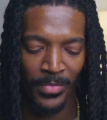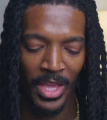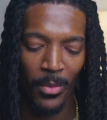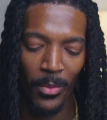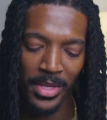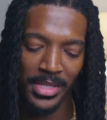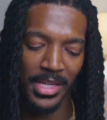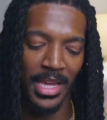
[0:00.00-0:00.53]

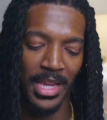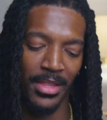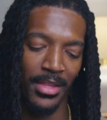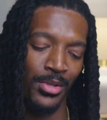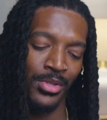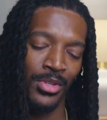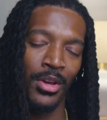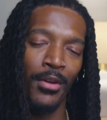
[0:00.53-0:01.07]
And once again,
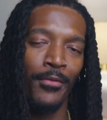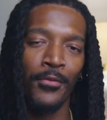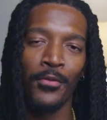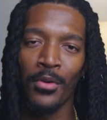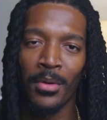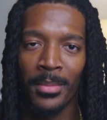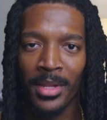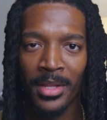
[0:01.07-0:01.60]
there's no
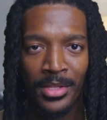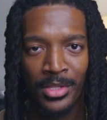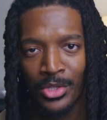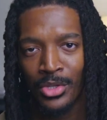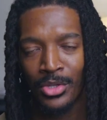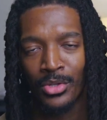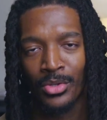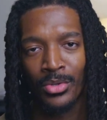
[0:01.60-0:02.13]
formula
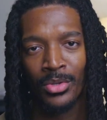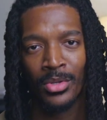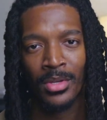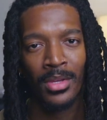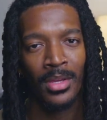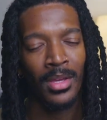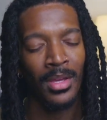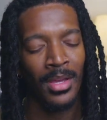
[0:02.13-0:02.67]
to
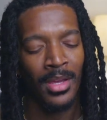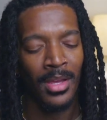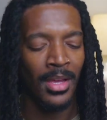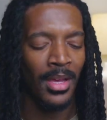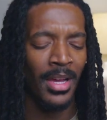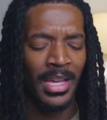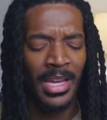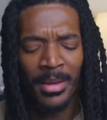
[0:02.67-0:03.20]

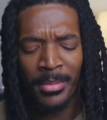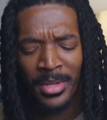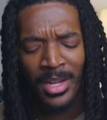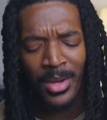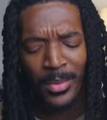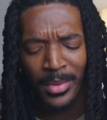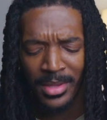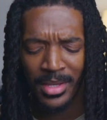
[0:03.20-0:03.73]
coming
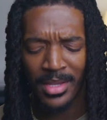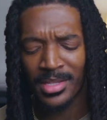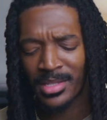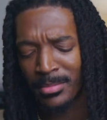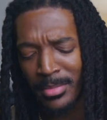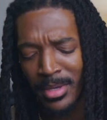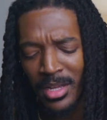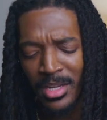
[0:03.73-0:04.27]
up with these
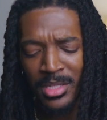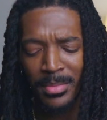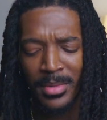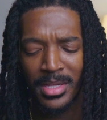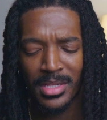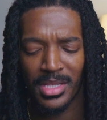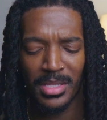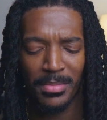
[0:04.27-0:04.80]

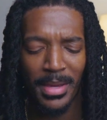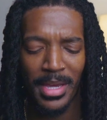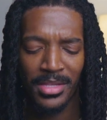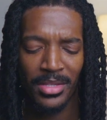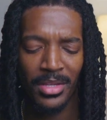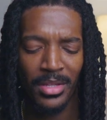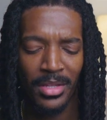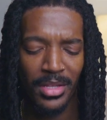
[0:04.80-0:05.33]
embellishments. Is
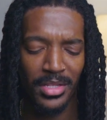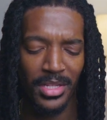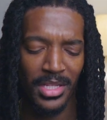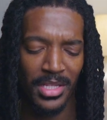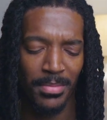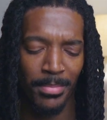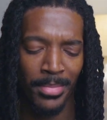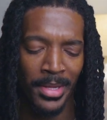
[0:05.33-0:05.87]
basically
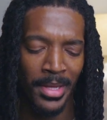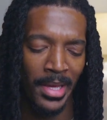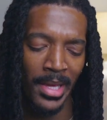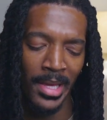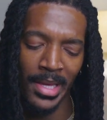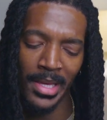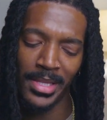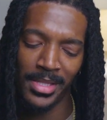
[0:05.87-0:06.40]
just
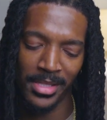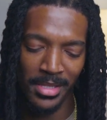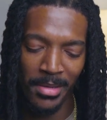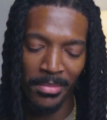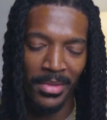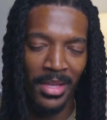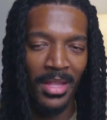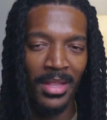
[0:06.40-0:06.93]
play
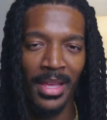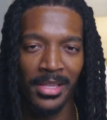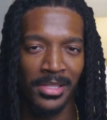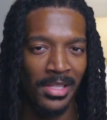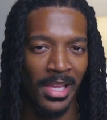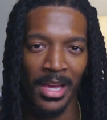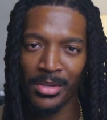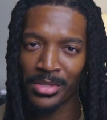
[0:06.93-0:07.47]
something that
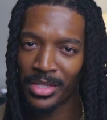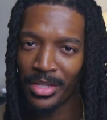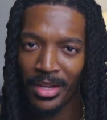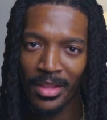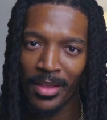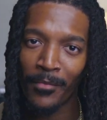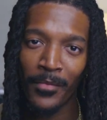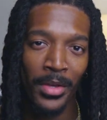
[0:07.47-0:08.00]
sounds
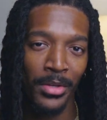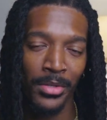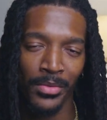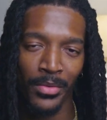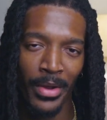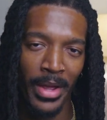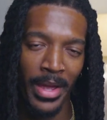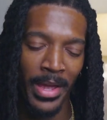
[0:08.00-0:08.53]
good, that feels
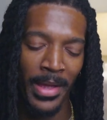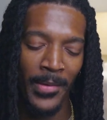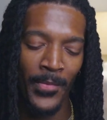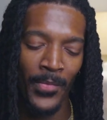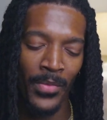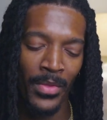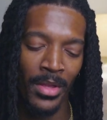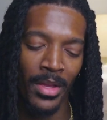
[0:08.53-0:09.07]
right.
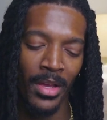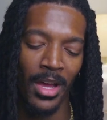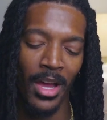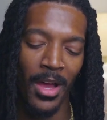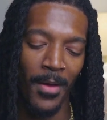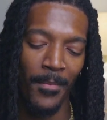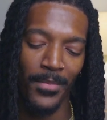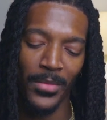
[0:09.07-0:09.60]

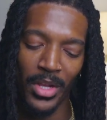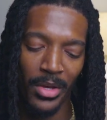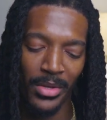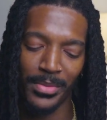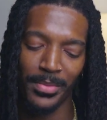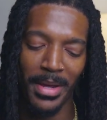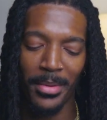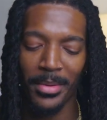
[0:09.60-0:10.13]

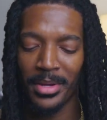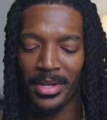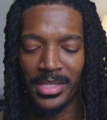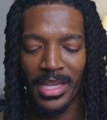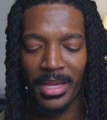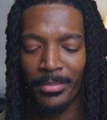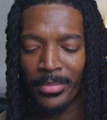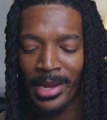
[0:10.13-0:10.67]
It's probably going to
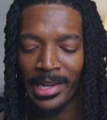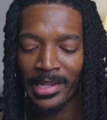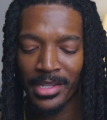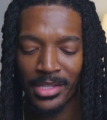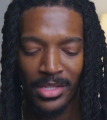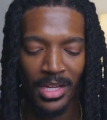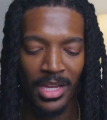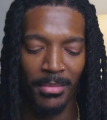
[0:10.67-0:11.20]
take
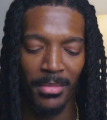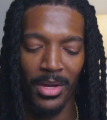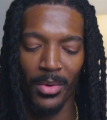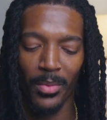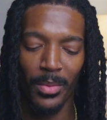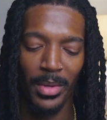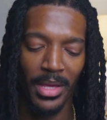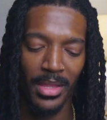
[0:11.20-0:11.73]
practice to come
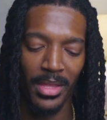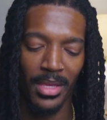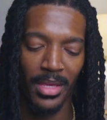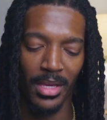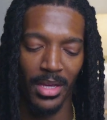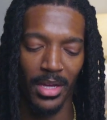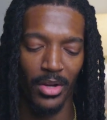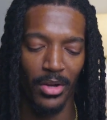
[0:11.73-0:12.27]
up with
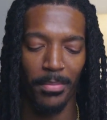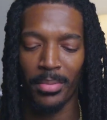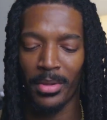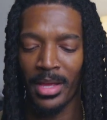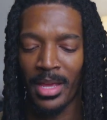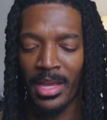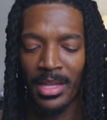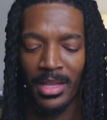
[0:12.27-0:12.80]
or
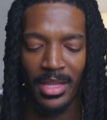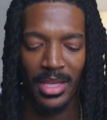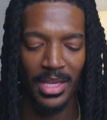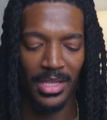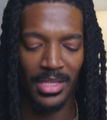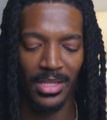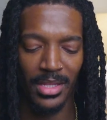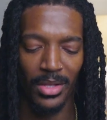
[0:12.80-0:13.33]
playing
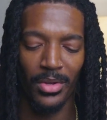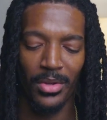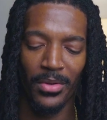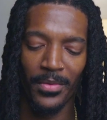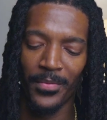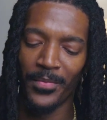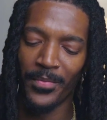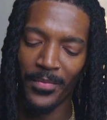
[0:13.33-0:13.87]
these
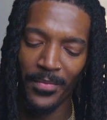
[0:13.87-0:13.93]
little